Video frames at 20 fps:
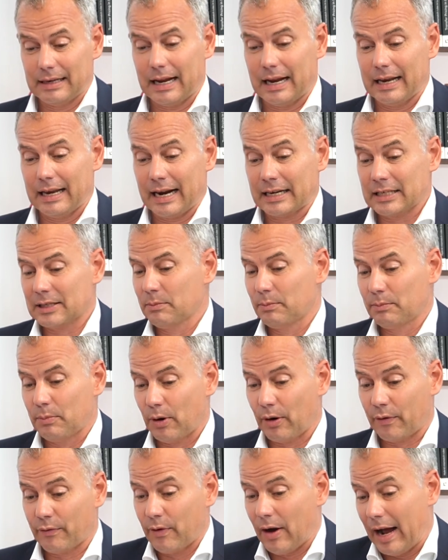
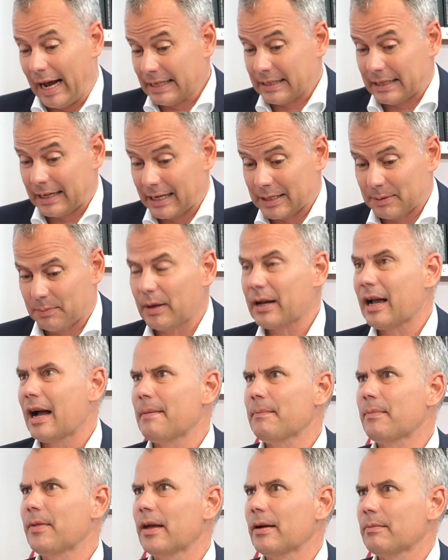Luxembourg for us has
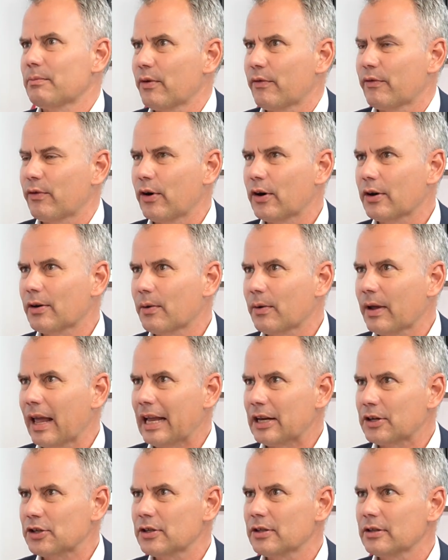become the preferred
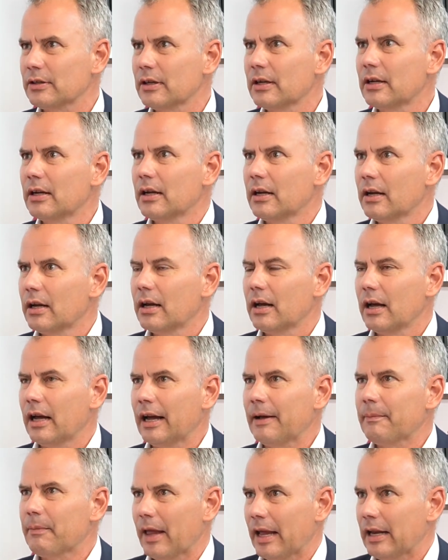location
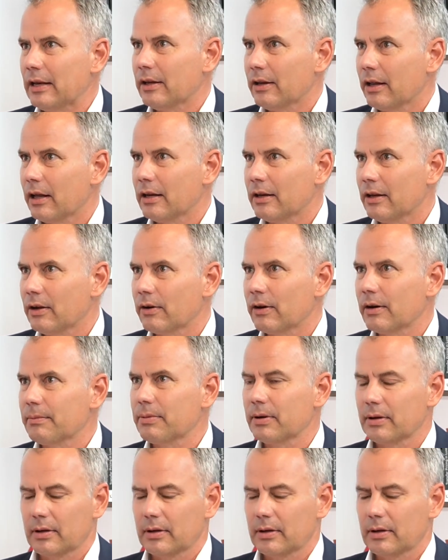um, in, in Europe.